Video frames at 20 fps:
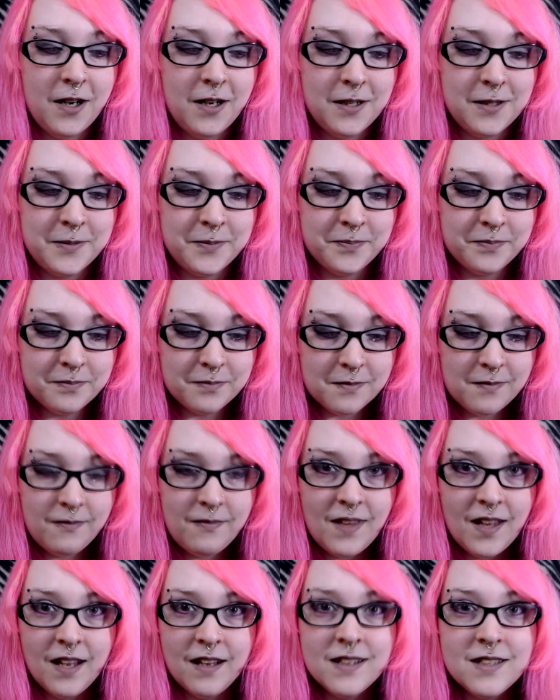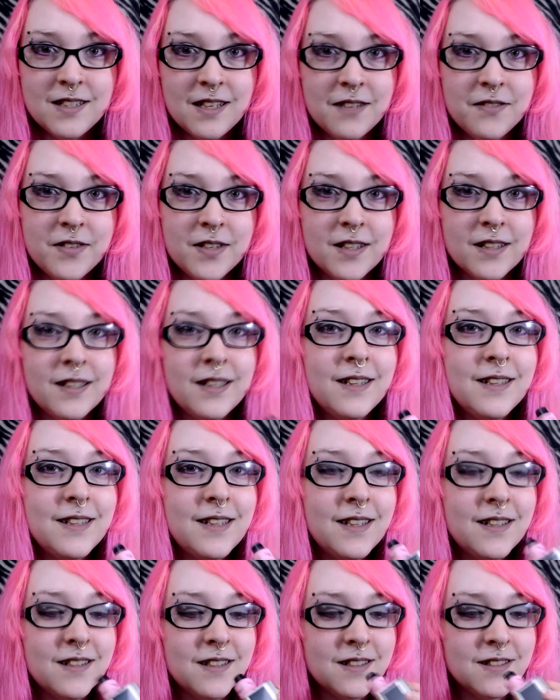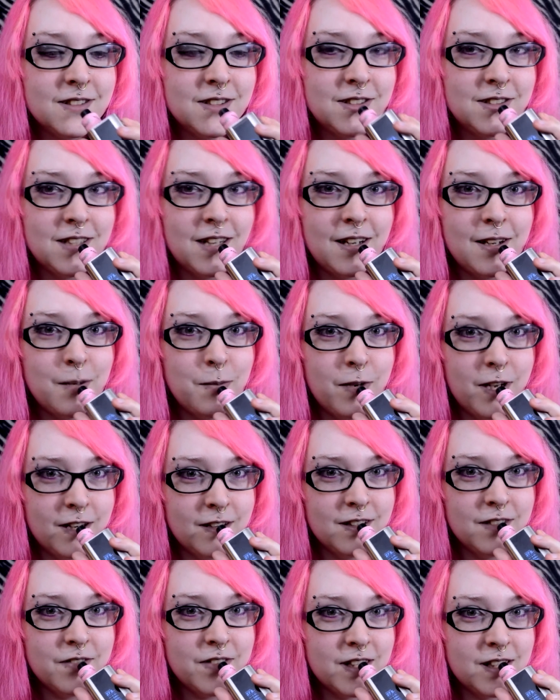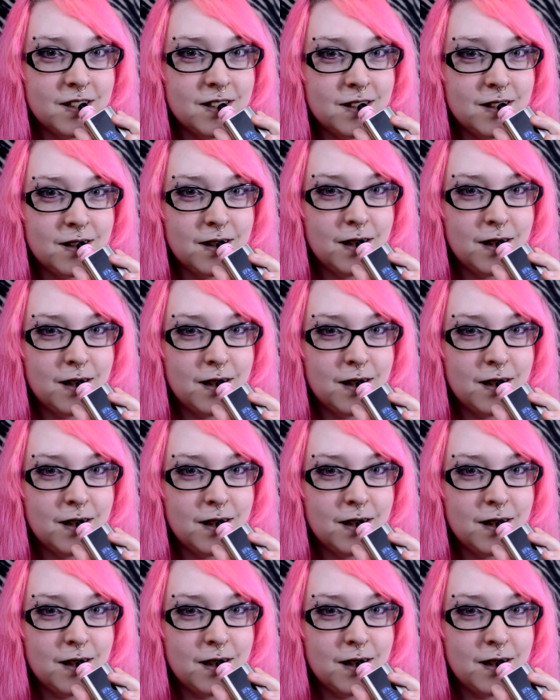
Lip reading: I definitely need a giant bottle of this.